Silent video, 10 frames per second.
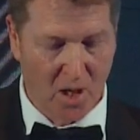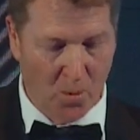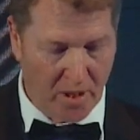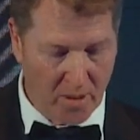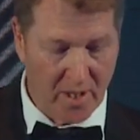
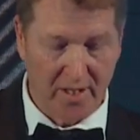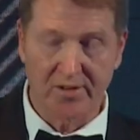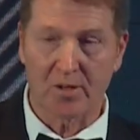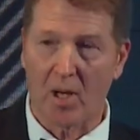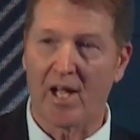We're committed
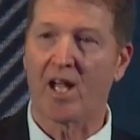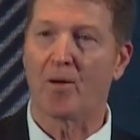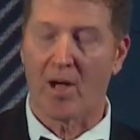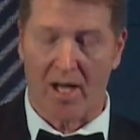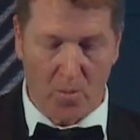to playing our
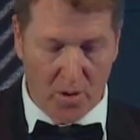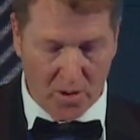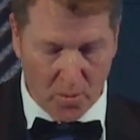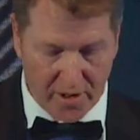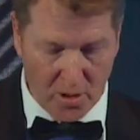part,
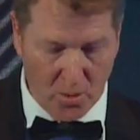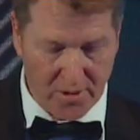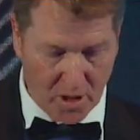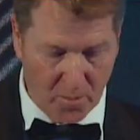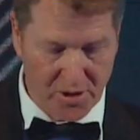working with you to
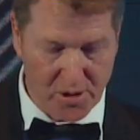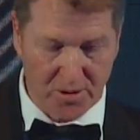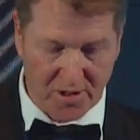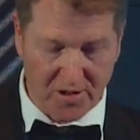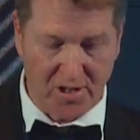help ensure
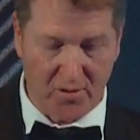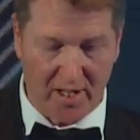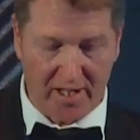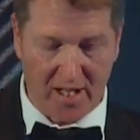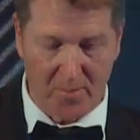successful
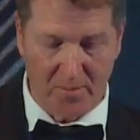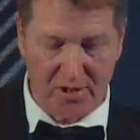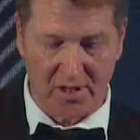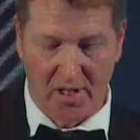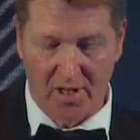
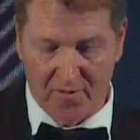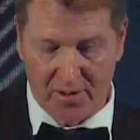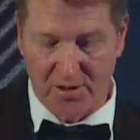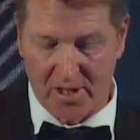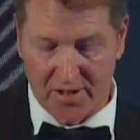outcomes for
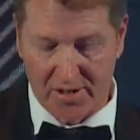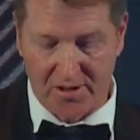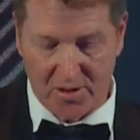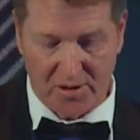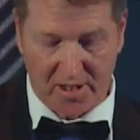New Zealanders
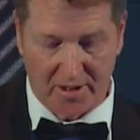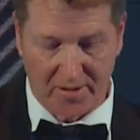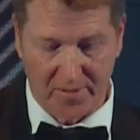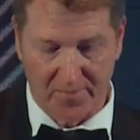and New Zealand.